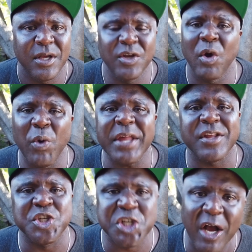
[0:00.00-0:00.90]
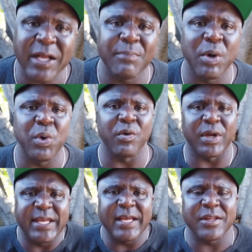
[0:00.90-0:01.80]
You know, we used to chunk them when we
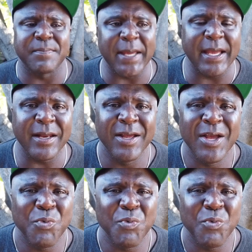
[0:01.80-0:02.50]
were kids, man.